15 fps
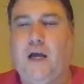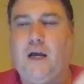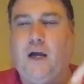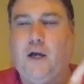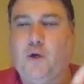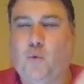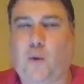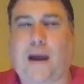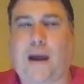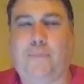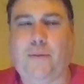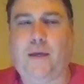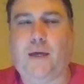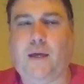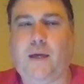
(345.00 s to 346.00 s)

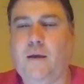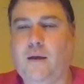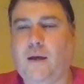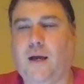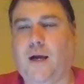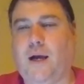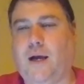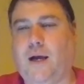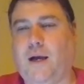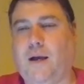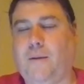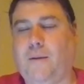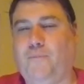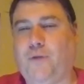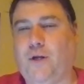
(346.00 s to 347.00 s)
crappy,
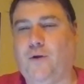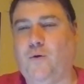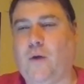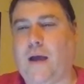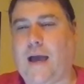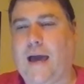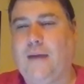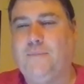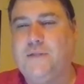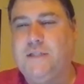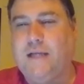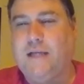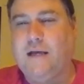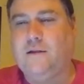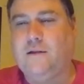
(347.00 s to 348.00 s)
Adam
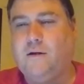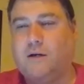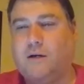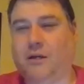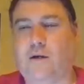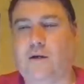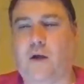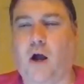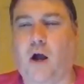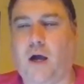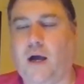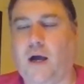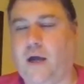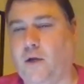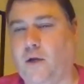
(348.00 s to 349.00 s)
Sandler,
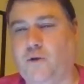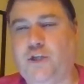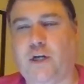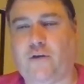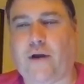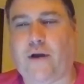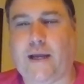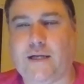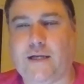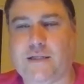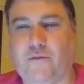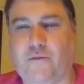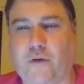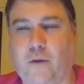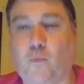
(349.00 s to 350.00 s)
Jennifer
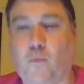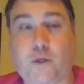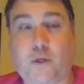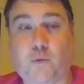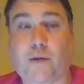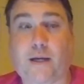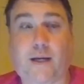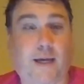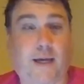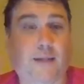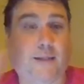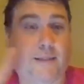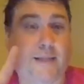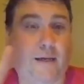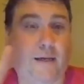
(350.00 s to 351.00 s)
Aniston film, which we're going to get the
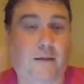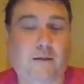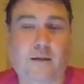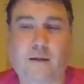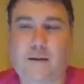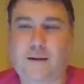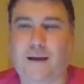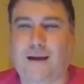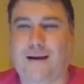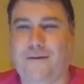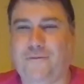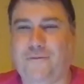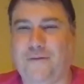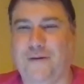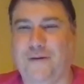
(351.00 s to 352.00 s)
second of,
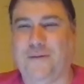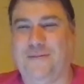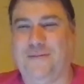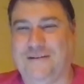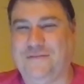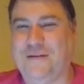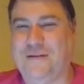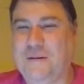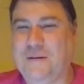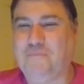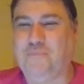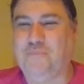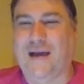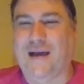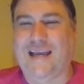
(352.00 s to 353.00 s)

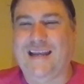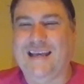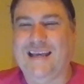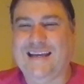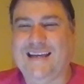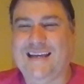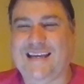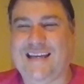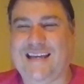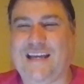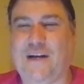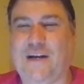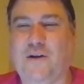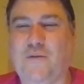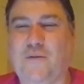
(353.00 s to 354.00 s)
but
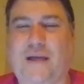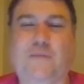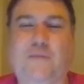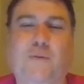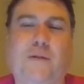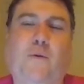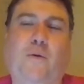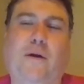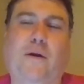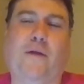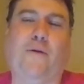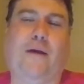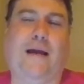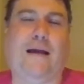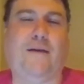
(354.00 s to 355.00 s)
that's what they would rather
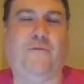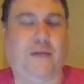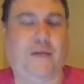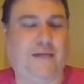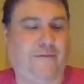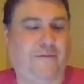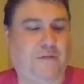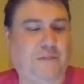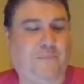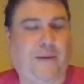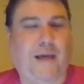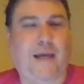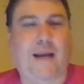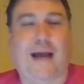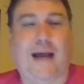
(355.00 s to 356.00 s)
have than a David
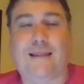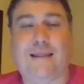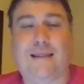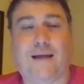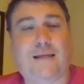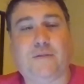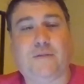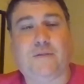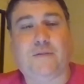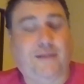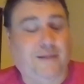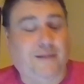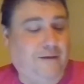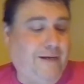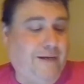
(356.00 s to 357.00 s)
Spade. I thought David Spade
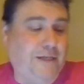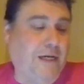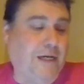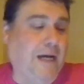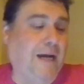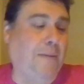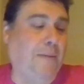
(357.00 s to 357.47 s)
did a great job.